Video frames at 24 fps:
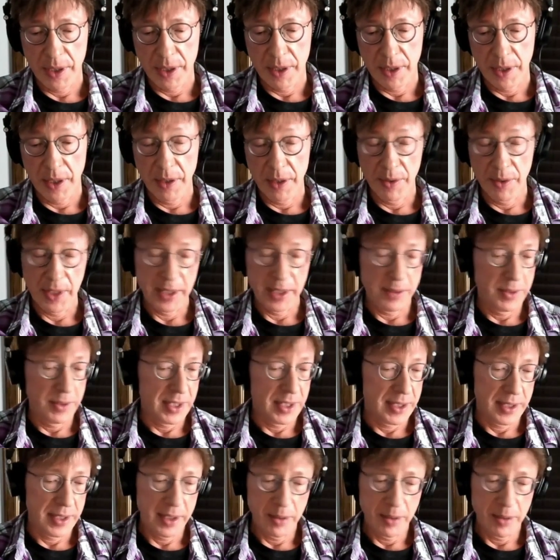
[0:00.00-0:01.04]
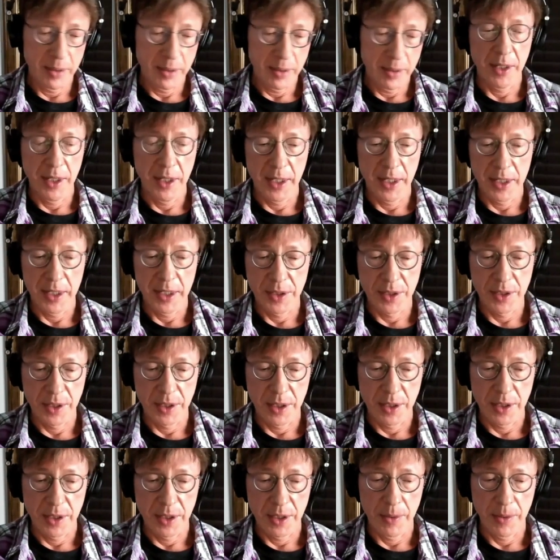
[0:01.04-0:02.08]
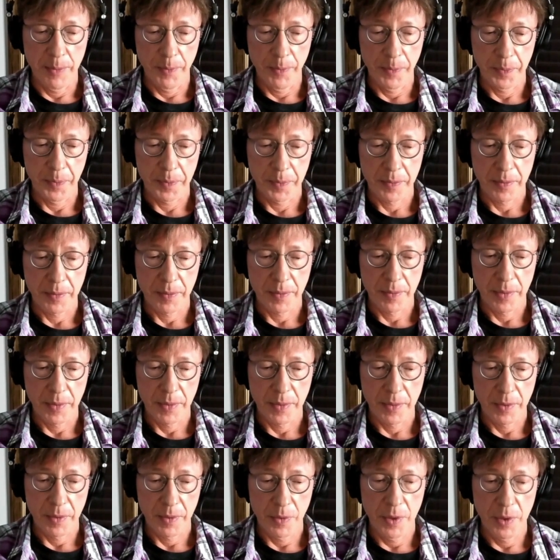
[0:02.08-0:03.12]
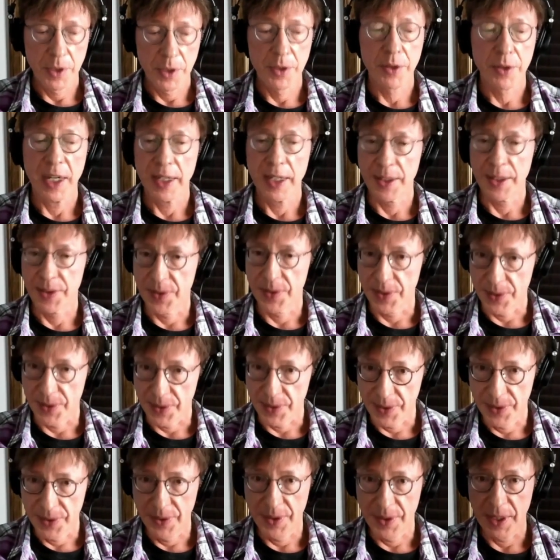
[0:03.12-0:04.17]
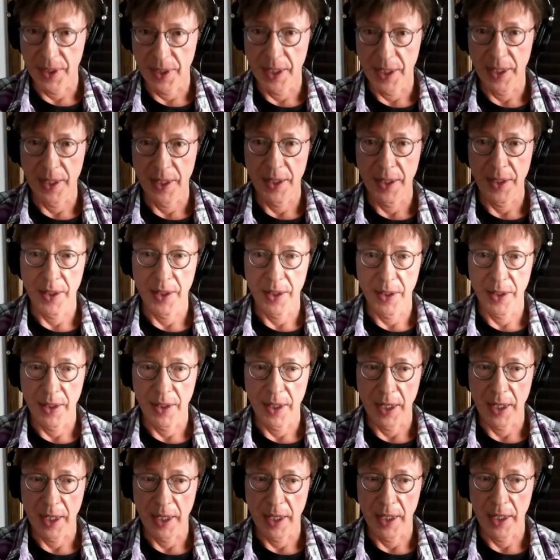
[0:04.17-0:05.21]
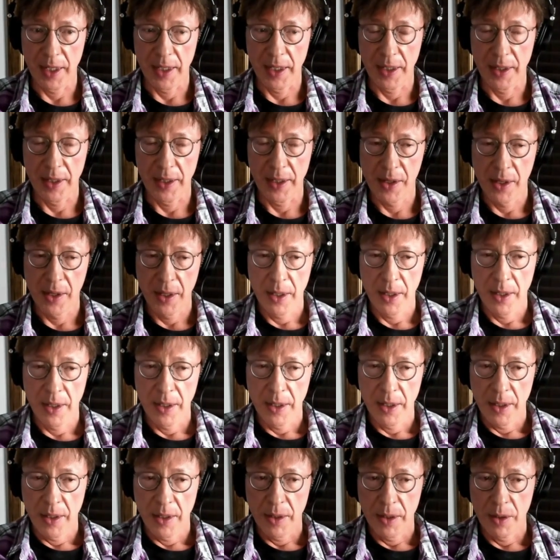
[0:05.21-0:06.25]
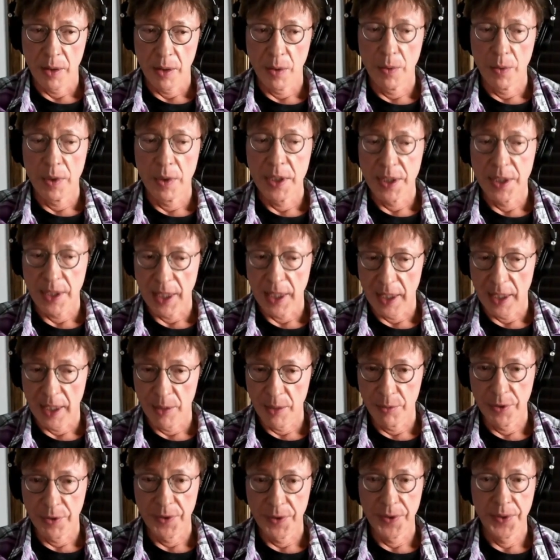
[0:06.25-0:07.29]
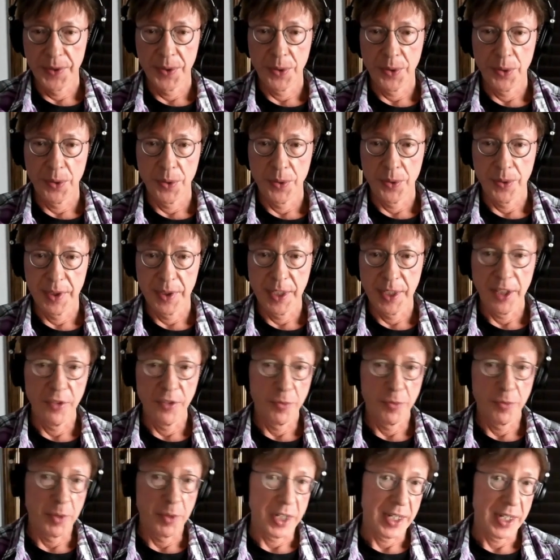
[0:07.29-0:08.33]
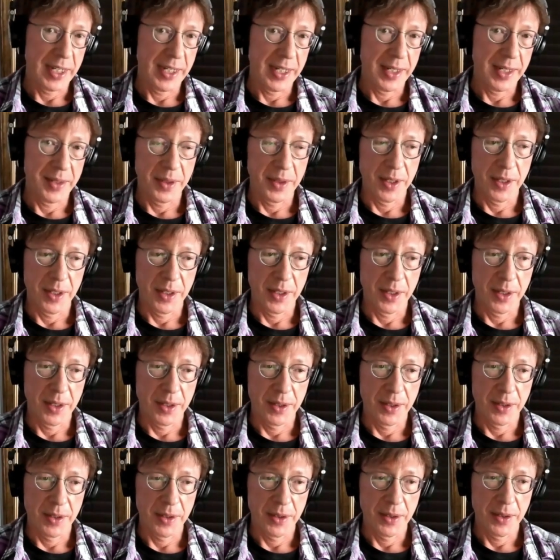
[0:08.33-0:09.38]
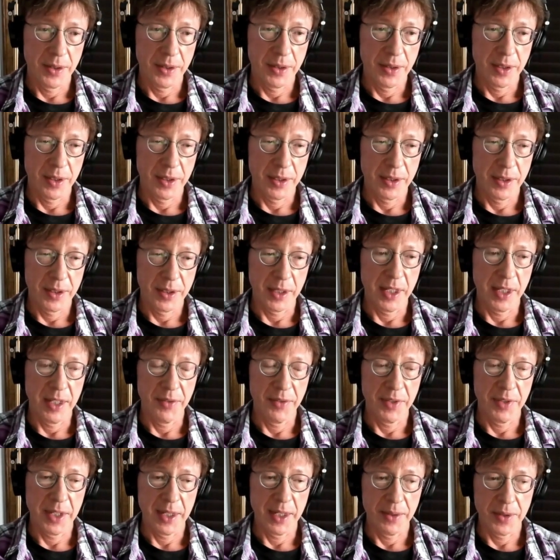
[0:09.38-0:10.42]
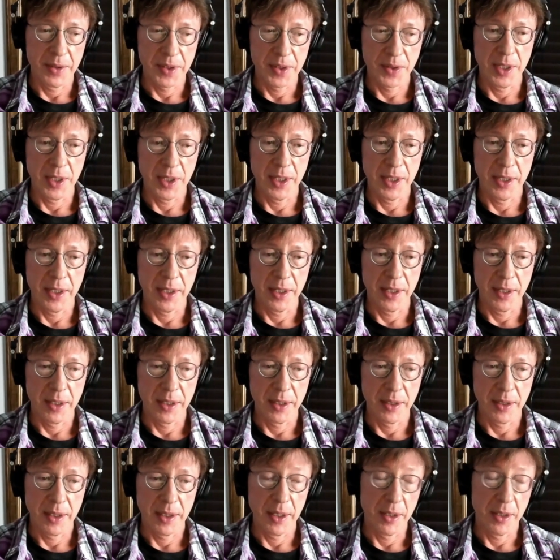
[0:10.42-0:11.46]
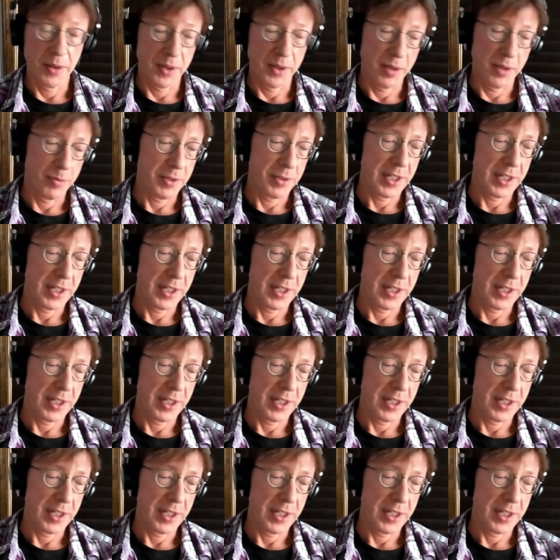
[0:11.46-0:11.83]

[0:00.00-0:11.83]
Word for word: you know what I, what I think about a lot is uh, well gratitude that uh, I was able to leave behind the the, the life that I was in, uh, you know, in the